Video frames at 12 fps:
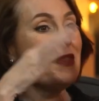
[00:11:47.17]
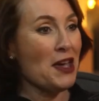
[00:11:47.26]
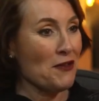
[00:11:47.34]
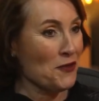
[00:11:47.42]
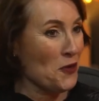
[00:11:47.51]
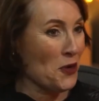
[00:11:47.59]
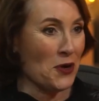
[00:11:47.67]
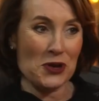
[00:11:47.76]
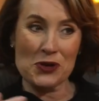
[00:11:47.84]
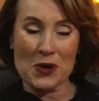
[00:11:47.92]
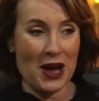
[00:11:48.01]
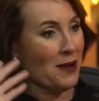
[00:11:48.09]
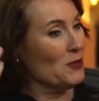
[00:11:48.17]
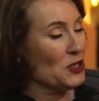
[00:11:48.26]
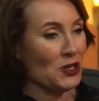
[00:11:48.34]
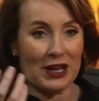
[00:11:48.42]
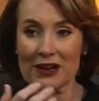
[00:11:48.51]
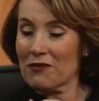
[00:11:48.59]
Therefore, you are able
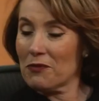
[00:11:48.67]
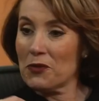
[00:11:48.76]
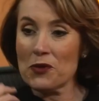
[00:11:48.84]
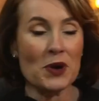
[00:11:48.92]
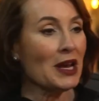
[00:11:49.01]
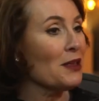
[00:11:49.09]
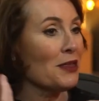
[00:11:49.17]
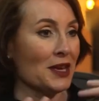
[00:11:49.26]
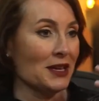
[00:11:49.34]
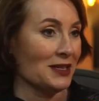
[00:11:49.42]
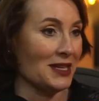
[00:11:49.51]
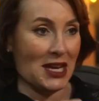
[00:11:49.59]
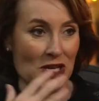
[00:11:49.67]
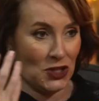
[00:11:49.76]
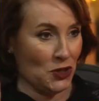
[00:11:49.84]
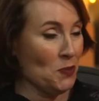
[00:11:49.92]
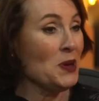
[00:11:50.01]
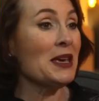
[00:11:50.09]
to kind of bring things
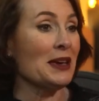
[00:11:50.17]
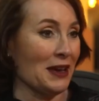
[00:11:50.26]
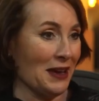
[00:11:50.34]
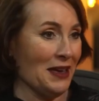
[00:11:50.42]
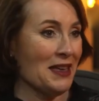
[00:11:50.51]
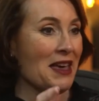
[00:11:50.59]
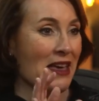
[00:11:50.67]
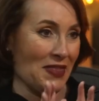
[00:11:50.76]
into being